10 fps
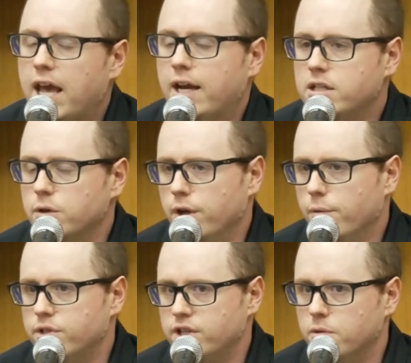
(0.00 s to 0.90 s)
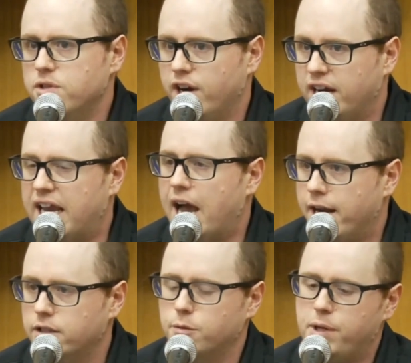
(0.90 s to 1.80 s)
Yeah, because it was very
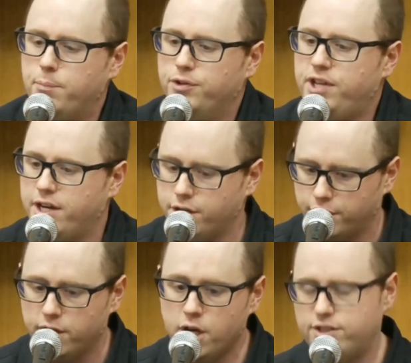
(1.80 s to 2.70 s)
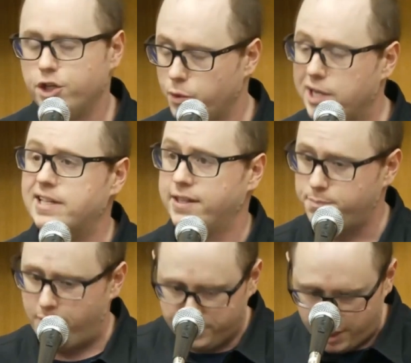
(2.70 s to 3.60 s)
chaotic. So people tend to situations like this.
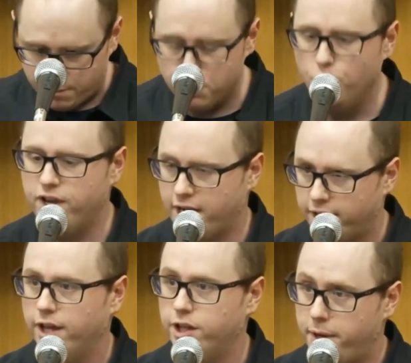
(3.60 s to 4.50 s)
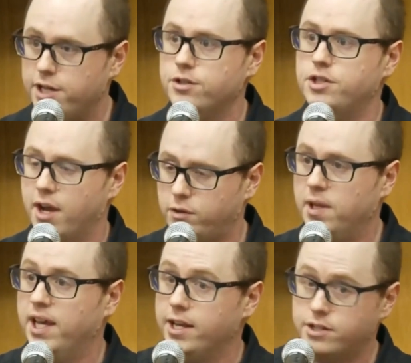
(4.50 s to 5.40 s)
People tend to move in on the patients. You have to
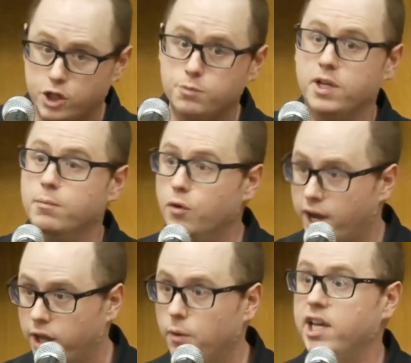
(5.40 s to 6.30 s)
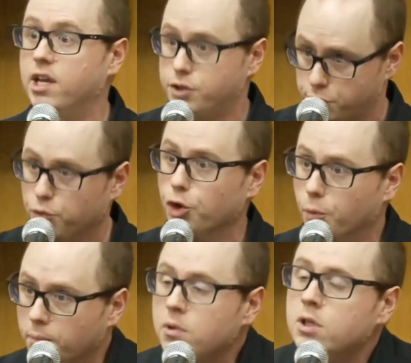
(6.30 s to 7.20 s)
be like, hey, excuse me, move out of the way, give us some
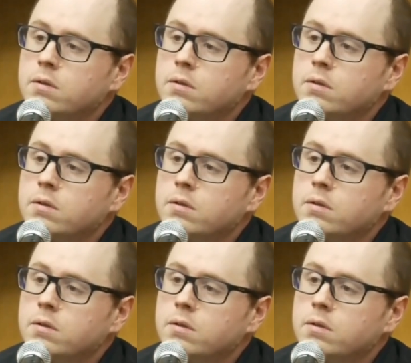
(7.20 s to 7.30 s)
room.